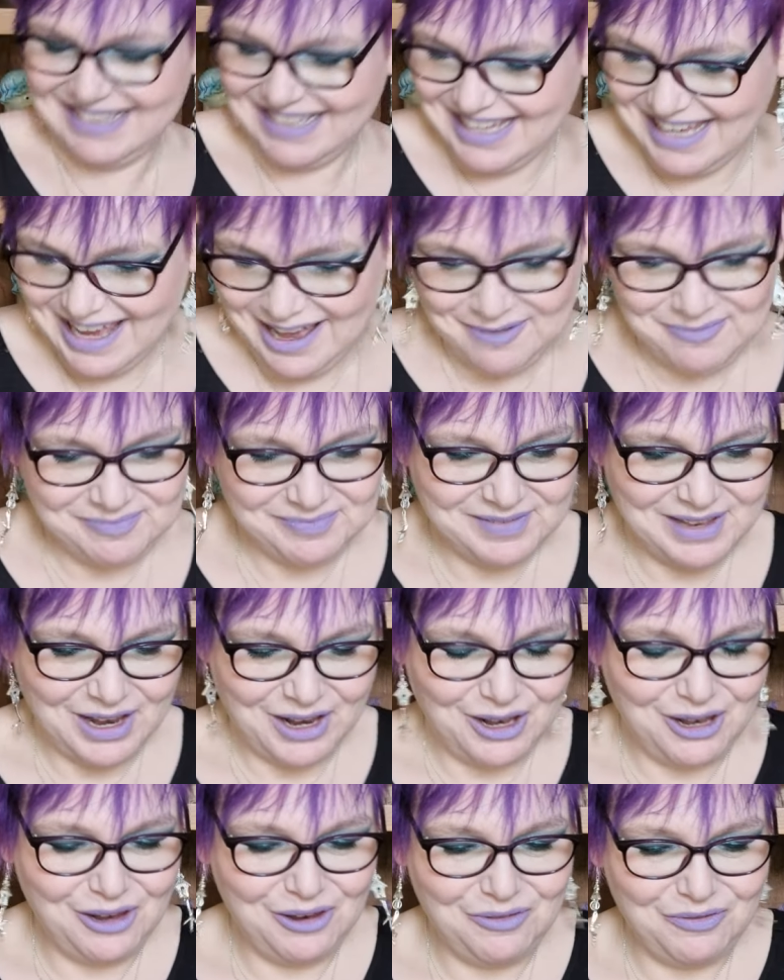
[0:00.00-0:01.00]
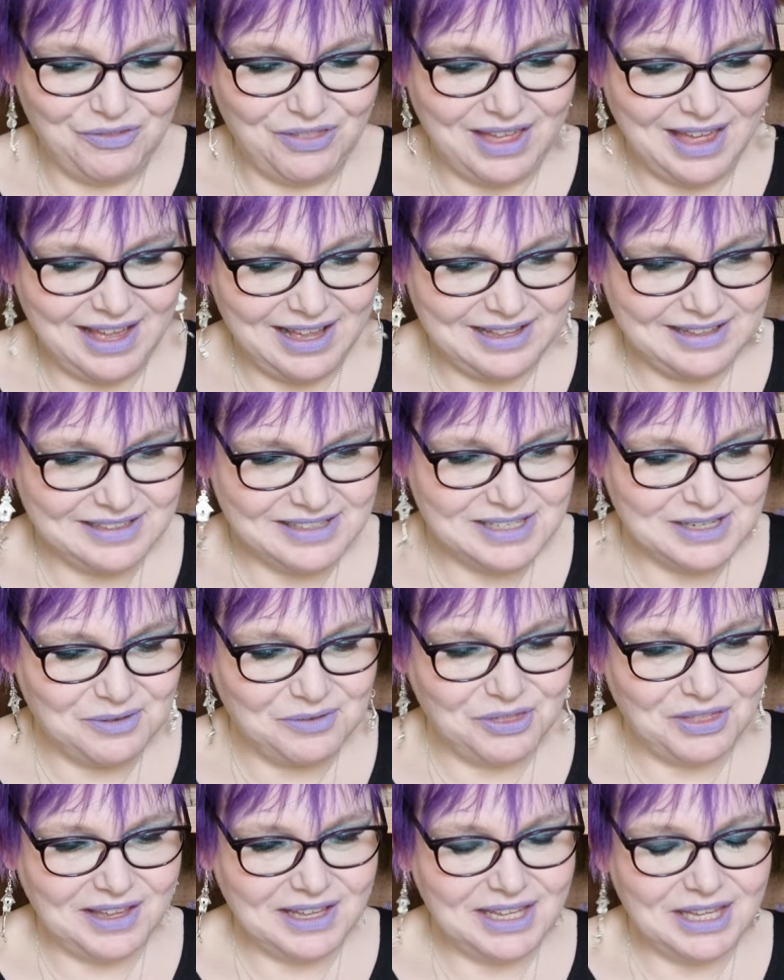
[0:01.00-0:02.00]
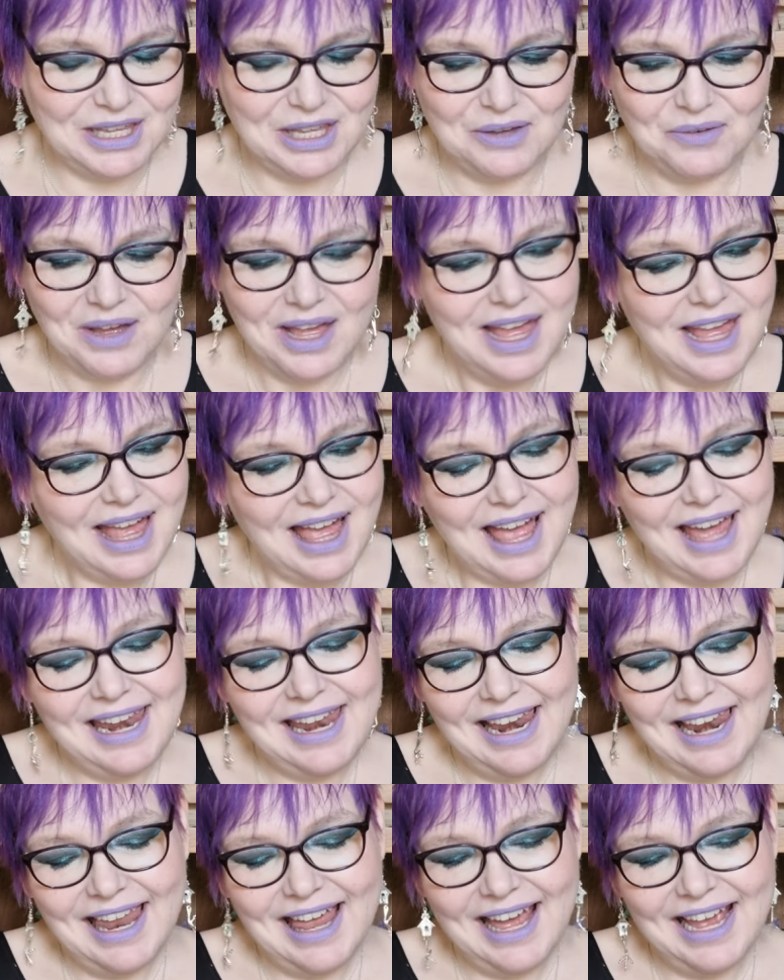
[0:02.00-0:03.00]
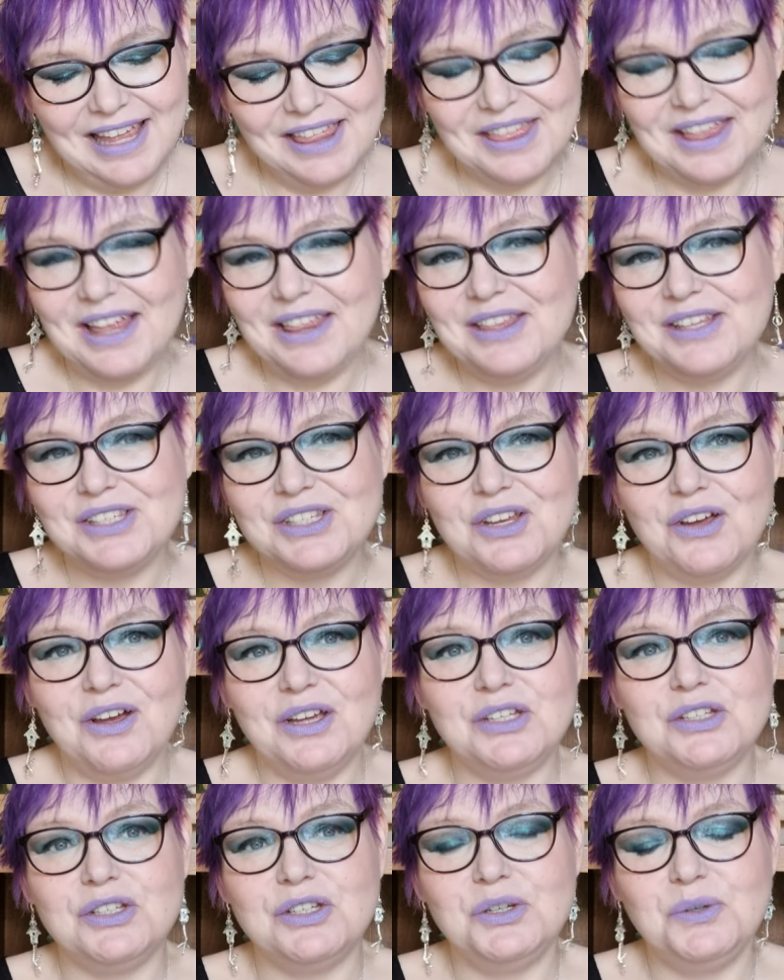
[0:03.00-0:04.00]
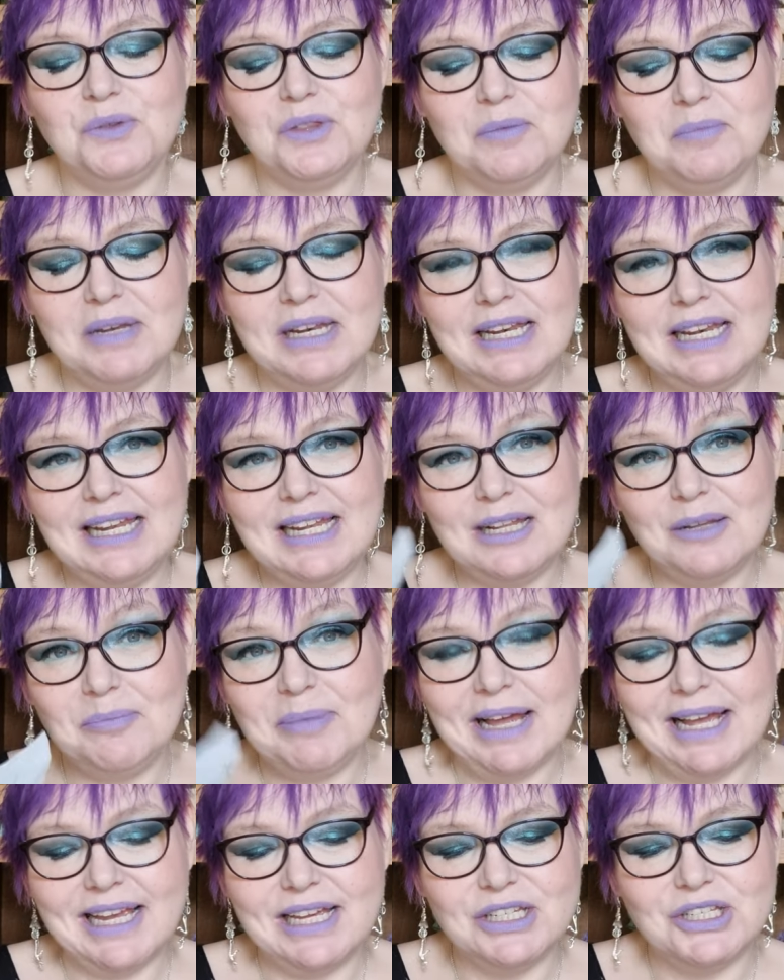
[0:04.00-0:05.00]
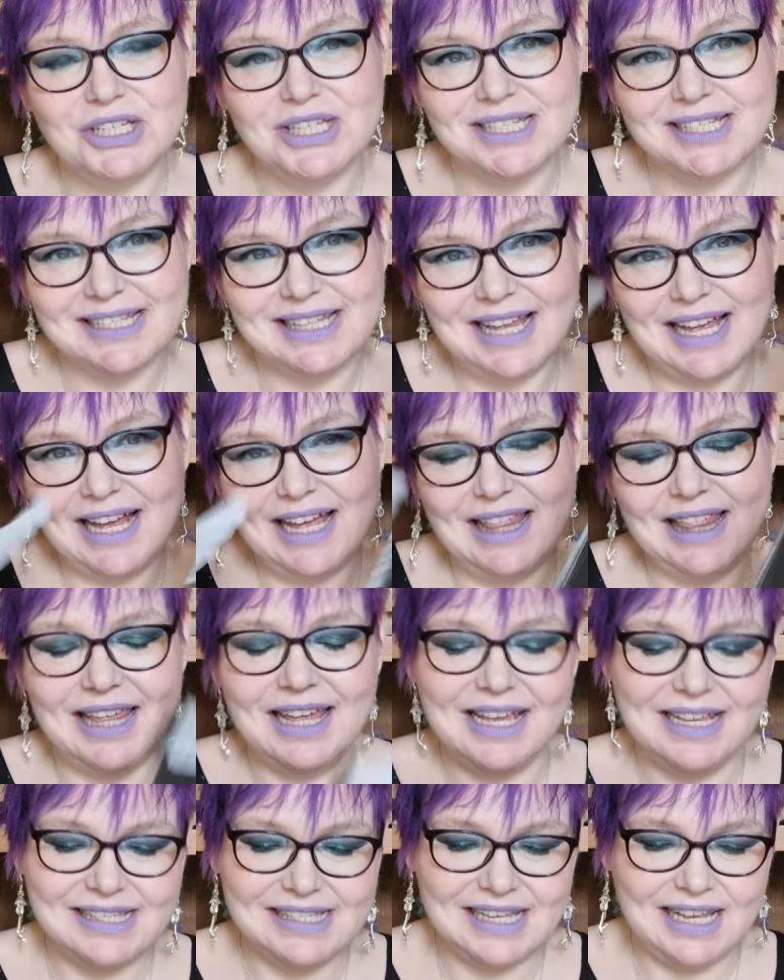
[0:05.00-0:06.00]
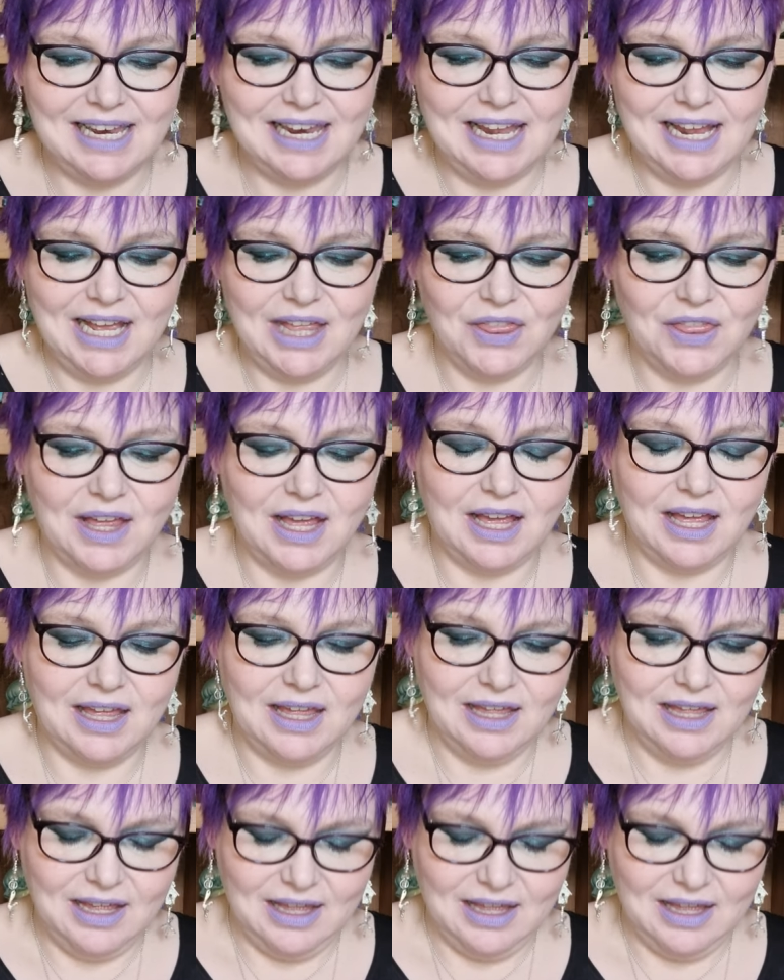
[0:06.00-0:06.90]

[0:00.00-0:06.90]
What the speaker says: Yep, love that. So thank you. And I like that they're starting to do them in little packages like this. I like that.